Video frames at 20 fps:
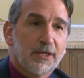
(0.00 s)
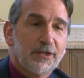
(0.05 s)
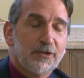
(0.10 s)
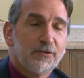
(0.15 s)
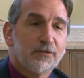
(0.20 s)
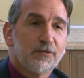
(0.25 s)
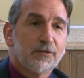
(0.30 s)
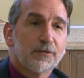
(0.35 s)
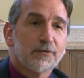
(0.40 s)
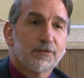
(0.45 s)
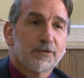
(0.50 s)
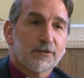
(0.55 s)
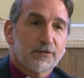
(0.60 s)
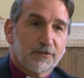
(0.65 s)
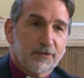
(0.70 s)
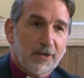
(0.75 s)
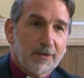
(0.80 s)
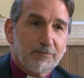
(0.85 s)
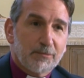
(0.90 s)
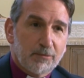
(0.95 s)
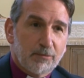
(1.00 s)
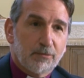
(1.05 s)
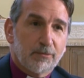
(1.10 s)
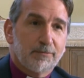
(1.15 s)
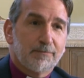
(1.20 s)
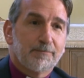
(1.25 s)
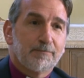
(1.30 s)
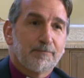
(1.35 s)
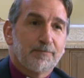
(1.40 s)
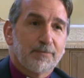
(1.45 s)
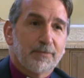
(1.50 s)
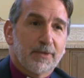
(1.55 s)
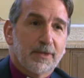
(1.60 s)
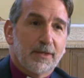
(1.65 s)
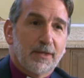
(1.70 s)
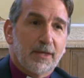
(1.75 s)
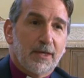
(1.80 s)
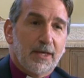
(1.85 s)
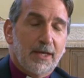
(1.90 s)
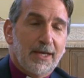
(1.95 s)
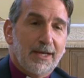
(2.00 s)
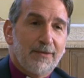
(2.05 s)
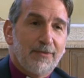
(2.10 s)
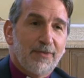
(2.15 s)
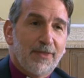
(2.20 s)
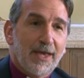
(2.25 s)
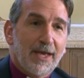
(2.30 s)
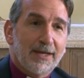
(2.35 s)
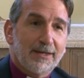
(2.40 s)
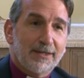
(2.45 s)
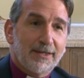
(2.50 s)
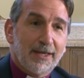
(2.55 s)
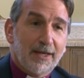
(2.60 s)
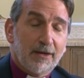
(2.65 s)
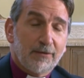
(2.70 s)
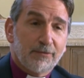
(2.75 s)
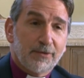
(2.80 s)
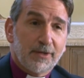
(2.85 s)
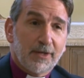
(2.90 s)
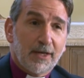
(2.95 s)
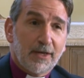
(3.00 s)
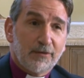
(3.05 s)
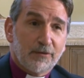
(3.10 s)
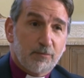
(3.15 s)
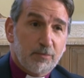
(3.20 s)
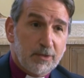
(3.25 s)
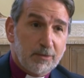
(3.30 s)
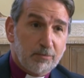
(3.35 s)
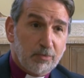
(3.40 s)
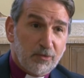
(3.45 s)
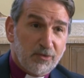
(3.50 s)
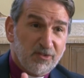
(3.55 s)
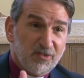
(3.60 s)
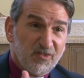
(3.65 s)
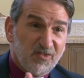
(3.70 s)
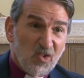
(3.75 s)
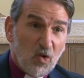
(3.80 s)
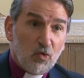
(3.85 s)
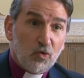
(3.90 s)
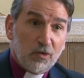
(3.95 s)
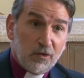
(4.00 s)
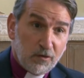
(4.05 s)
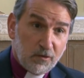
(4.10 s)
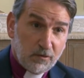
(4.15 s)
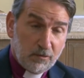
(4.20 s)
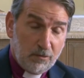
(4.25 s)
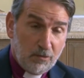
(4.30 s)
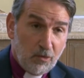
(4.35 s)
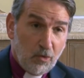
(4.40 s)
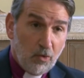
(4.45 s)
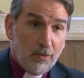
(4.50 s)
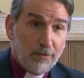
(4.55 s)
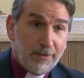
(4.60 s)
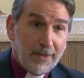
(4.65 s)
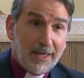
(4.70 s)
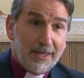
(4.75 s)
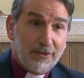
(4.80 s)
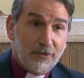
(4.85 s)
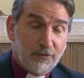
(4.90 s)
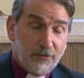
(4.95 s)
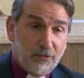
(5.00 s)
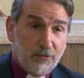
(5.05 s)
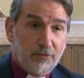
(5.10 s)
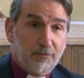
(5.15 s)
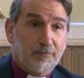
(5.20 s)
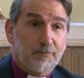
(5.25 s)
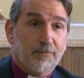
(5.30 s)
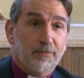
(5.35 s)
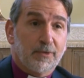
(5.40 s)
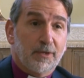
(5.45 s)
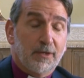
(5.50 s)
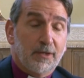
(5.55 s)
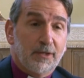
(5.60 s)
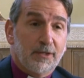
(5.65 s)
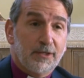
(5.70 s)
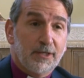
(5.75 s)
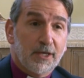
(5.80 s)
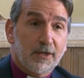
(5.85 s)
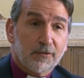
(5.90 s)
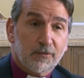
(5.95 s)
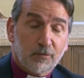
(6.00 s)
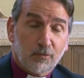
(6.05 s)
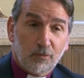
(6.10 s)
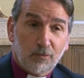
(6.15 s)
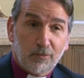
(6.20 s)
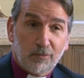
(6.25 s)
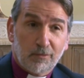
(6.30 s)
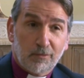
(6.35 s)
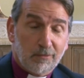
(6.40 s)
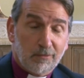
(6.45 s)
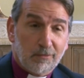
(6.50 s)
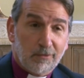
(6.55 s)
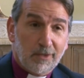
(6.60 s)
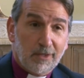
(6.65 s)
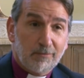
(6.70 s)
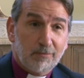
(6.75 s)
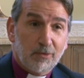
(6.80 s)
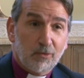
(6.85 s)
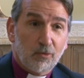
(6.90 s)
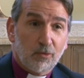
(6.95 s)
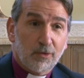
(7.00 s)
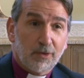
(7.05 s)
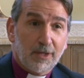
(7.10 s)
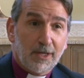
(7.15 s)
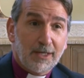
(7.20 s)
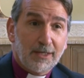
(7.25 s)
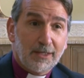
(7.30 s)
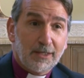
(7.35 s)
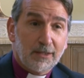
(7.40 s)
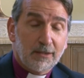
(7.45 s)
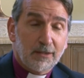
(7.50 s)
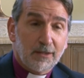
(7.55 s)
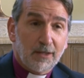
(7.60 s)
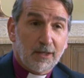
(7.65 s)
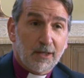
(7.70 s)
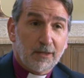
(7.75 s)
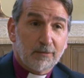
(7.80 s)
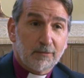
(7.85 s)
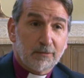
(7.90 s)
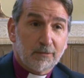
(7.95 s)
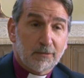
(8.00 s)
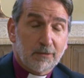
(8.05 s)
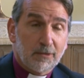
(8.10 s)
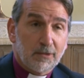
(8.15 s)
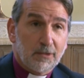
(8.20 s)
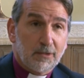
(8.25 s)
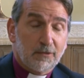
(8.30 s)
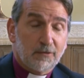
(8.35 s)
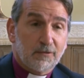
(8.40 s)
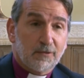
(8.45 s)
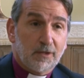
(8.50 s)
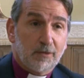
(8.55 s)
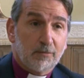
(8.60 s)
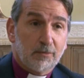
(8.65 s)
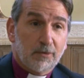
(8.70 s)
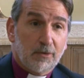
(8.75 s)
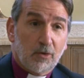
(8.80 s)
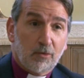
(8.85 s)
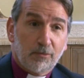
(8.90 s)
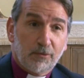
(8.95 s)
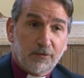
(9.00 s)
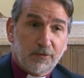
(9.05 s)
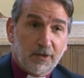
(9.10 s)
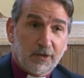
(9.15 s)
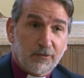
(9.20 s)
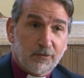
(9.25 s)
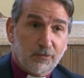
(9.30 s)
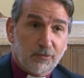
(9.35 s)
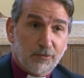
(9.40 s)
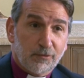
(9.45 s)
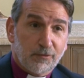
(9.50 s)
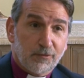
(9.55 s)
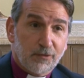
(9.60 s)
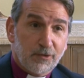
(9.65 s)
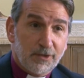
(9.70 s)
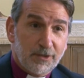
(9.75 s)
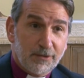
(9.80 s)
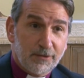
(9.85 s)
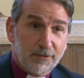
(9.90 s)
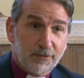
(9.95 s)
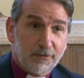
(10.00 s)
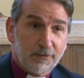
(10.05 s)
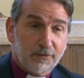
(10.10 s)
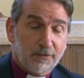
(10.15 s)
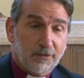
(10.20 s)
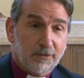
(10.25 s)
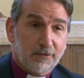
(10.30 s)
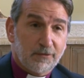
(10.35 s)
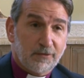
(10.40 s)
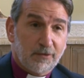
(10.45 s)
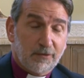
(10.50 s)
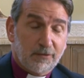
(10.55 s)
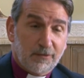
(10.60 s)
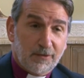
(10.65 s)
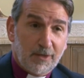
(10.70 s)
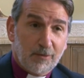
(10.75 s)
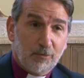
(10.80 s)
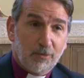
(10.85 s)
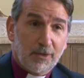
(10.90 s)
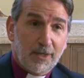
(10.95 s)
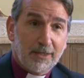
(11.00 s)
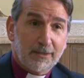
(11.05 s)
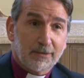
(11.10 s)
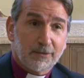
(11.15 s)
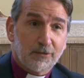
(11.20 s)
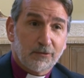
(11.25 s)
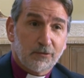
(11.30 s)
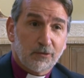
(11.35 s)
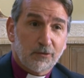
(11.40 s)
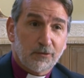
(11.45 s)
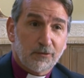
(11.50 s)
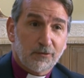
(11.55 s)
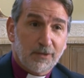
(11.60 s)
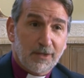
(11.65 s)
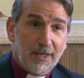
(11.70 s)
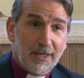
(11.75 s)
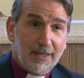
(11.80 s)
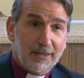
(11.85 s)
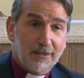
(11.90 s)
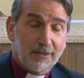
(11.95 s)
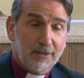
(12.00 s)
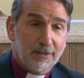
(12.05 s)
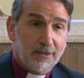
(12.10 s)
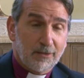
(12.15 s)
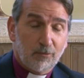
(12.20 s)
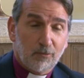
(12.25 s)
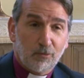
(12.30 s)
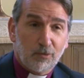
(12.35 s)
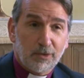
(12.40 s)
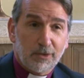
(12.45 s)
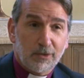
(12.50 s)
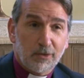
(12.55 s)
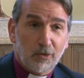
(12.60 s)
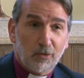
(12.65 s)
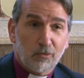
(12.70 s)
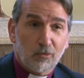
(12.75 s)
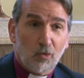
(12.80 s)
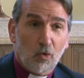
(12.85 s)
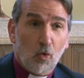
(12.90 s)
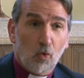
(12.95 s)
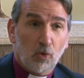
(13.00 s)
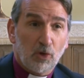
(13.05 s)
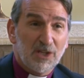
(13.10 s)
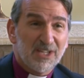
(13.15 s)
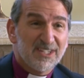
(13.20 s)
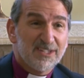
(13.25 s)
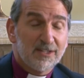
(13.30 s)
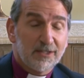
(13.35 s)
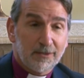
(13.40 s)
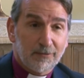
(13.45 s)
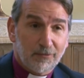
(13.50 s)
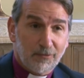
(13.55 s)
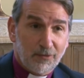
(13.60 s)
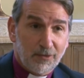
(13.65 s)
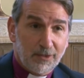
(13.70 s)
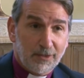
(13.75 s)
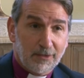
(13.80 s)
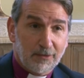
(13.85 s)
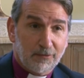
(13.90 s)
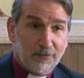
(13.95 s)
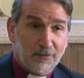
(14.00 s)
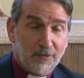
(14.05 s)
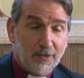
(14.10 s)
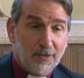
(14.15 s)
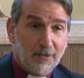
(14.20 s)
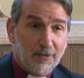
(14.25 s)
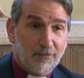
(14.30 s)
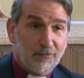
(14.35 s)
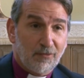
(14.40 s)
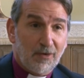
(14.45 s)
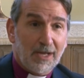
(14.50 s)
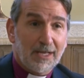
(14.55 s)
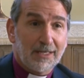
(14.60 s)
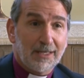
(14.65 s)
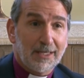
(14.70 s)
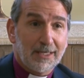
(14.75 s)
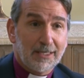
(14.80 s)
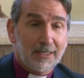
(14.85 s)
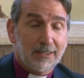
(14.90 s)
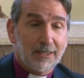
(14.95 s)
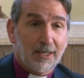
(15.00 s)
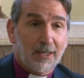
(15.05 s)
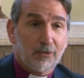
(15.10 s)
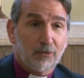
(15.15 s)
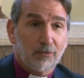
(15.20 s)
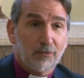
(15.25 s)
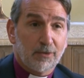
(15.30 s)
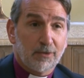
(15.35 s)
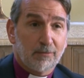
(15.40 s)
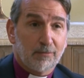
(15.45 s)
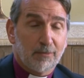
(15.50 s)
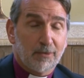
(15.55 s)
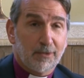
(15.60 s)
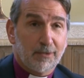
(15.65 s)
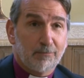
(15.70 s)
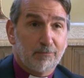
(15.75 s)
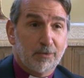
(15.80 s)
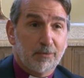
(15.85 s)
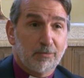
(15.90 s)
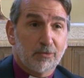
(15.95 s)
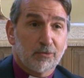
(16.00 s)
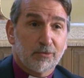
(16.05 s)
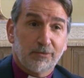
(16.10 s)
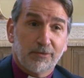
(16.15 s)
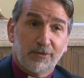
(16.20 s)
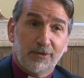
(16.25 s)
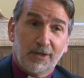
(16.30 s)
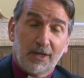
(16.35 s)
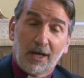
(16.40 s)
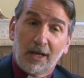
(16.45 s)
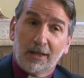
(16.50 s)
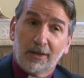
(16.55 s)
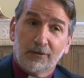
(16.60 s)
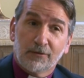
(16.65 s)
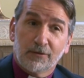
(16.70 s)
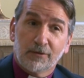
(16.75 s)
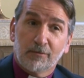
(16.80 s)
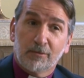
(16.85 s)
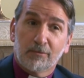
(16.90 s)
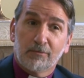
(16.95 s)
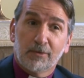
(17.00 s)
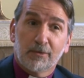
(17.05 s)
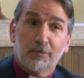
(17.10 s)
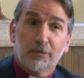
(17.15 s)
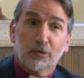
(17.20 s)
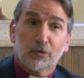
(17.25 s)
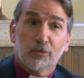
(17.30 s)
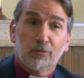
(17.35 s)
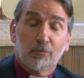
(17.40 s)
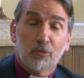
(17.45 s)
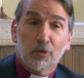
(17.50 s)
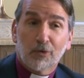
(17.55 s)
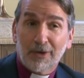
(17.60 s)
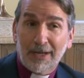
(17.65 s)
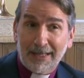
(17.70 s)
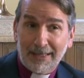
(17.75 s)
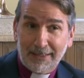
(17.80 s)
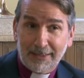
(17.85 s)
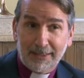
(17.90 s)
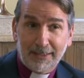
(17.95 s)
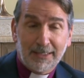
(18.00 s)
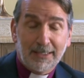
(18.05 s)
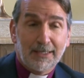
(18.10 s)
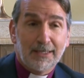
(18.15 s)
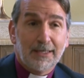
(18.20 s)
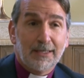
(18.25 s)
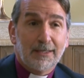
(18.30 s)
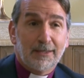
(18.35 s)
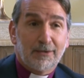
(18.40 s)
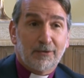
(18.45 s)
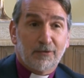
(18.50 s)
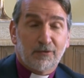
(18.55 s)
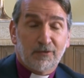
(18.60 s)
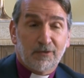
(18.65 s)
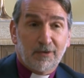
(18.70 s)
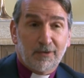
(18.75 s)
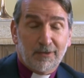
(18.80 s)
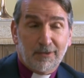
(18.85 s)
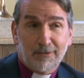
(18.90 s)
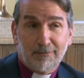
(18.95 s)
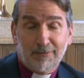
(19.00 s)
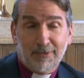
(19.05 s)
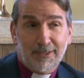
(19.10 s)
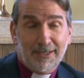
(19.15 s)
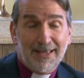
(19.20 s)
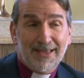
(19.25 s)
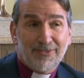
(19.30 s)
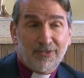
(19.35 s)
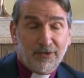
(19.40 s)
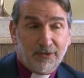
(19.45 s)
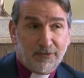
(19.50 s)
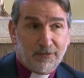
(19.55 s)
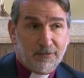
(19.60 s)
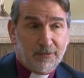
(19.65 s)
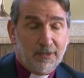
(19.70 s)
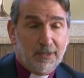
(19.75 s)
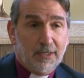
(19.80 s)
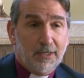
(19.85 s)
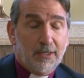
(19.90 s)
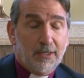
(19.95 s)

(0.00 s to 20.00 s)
Is this acceptable? Mm-hmm. And that galvanized people to focus on that issue. Yes, they've been ordaining non-celibate homosexuals for years, same with the Anglican Church of Canada, and we could go through a whole litany of things violating not only biblical theology, but biblical morality and ethics.